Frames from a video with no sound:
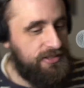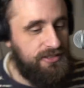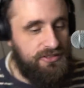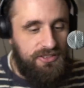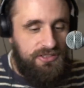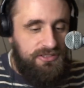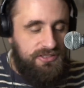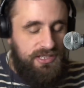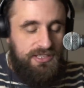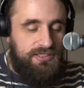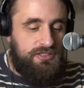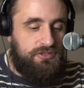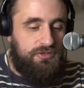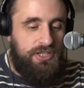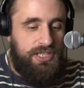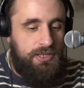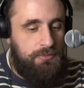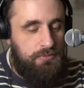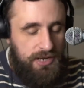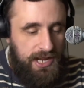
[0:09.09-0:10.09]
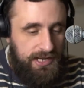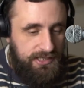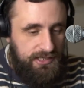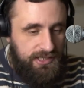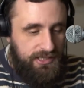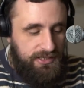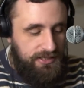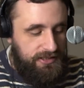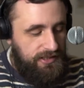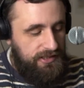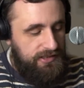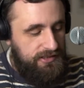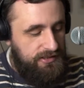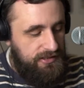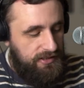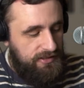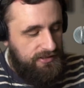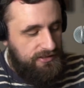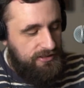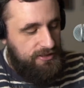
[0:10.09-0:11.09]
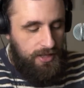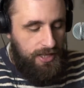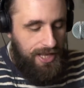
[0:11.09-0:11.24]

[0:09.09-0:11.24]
it just doesn't really practically exist.